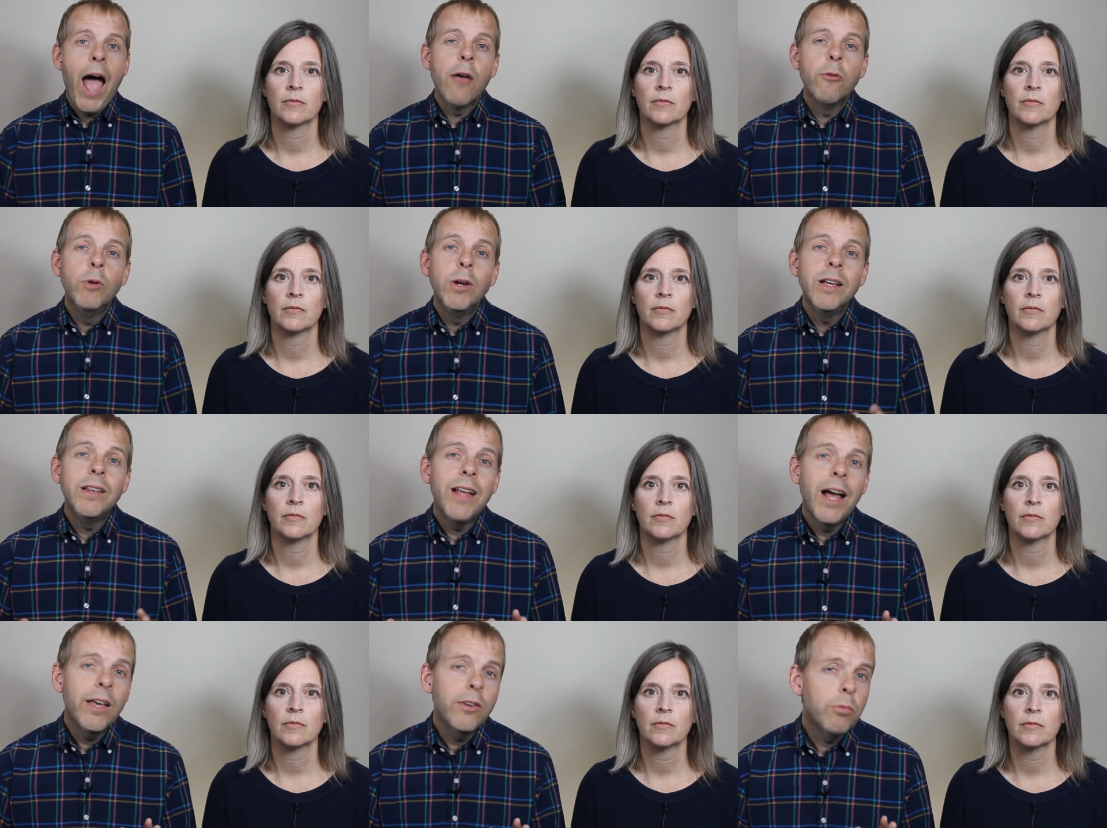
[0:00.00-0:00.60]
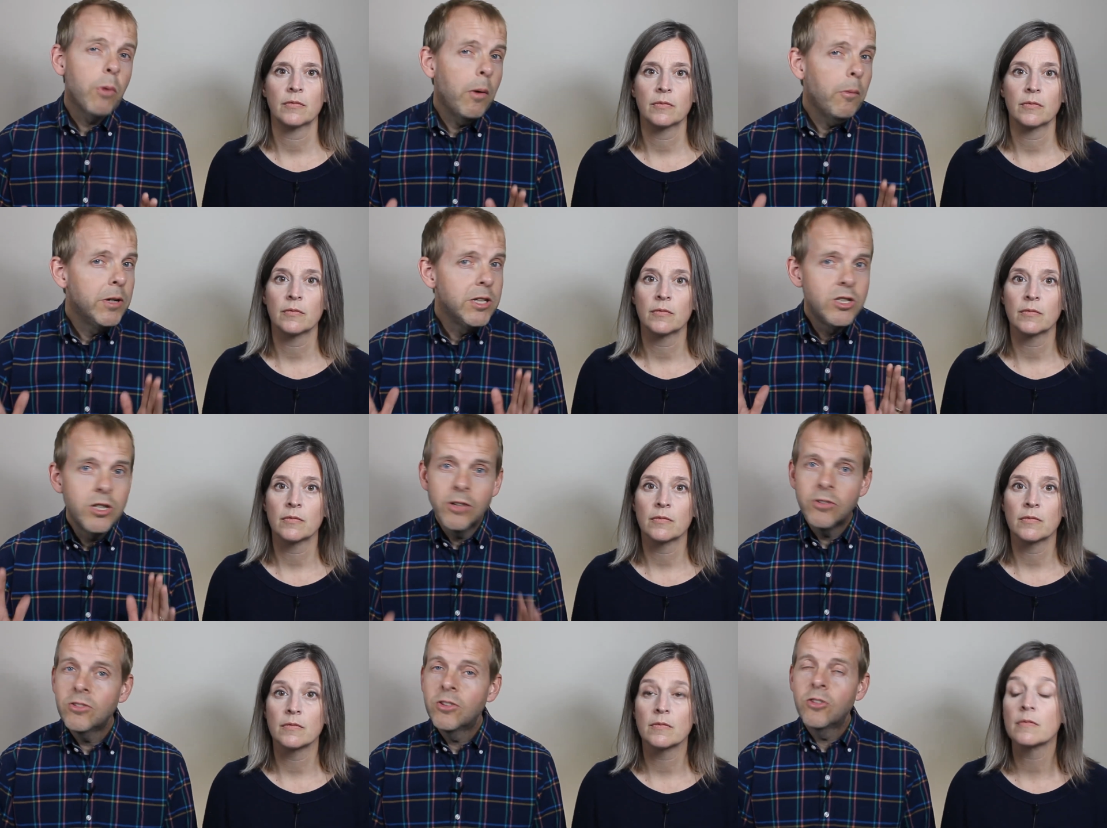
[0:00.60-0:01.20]
Speaker 1: I realize what we
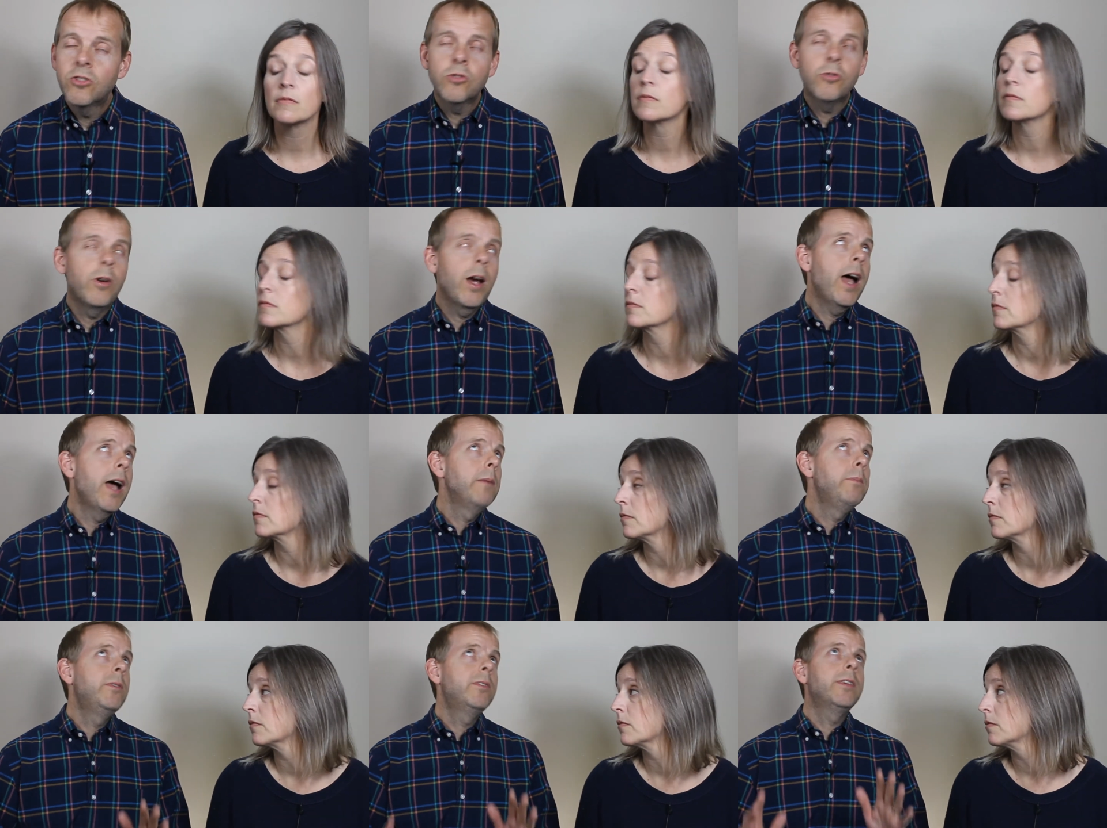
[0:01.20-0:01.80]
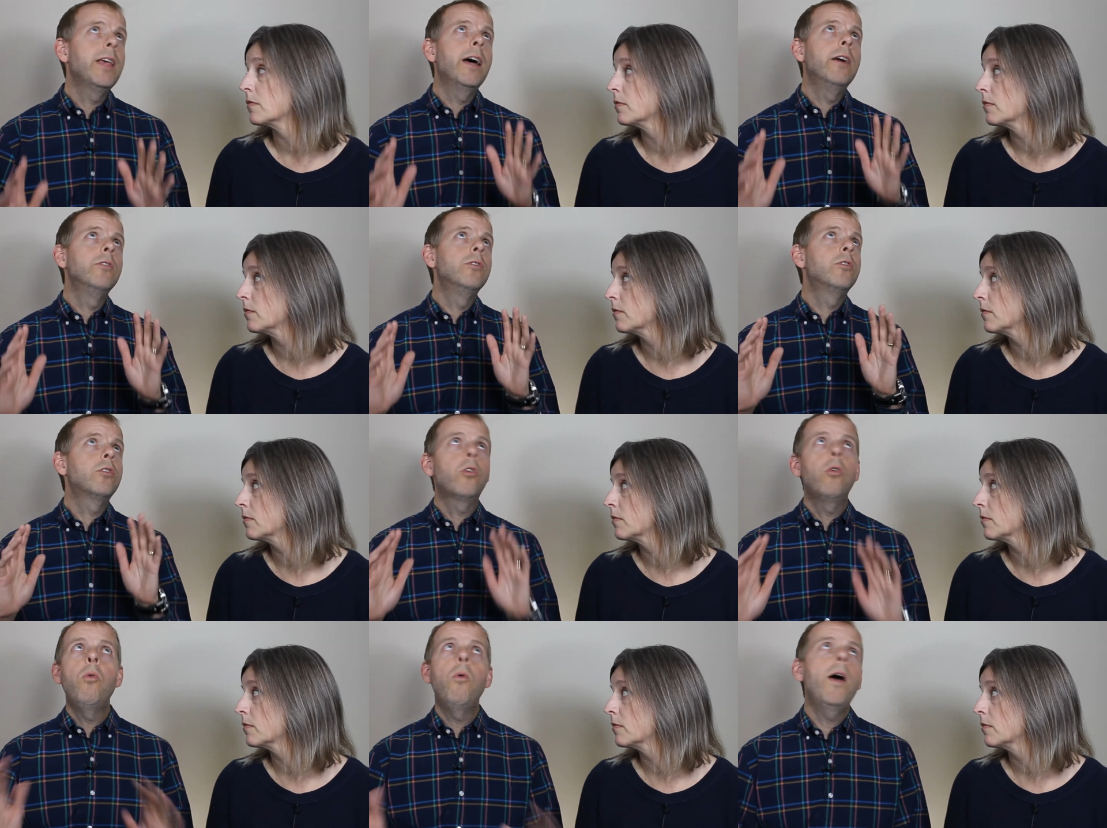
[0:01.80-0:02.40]
just described
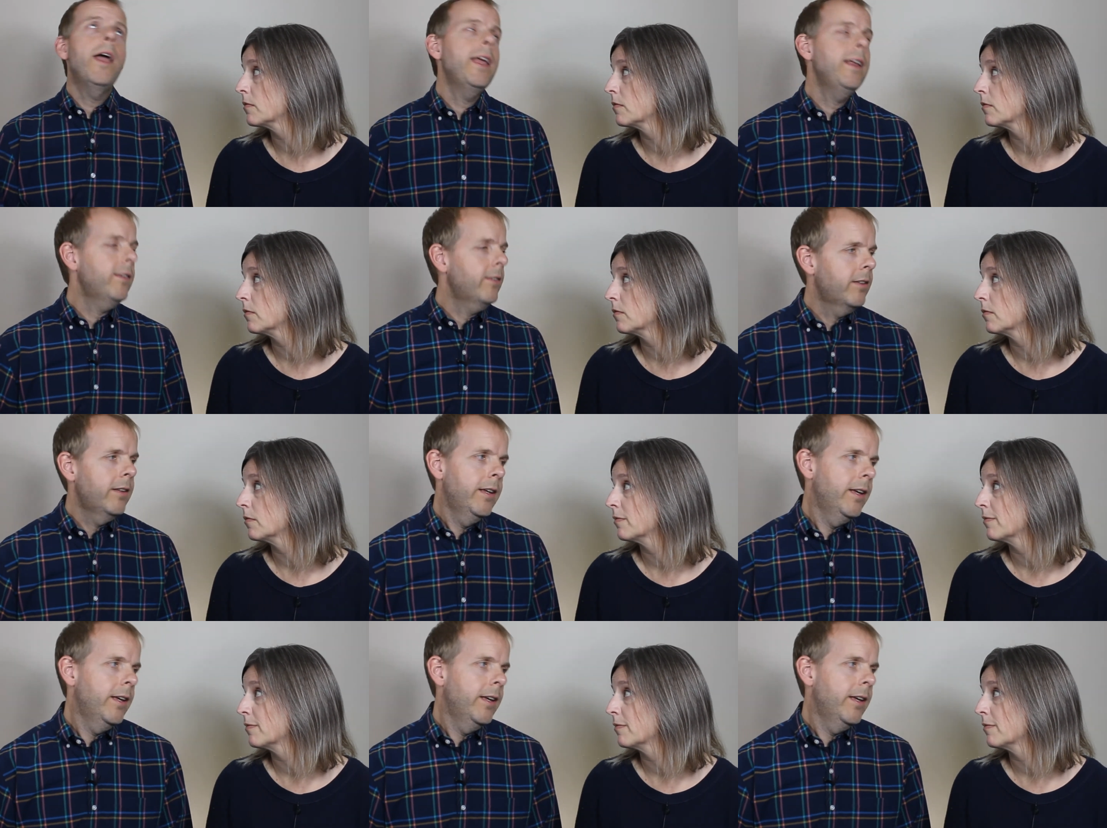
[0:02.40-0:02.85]
sounds quaint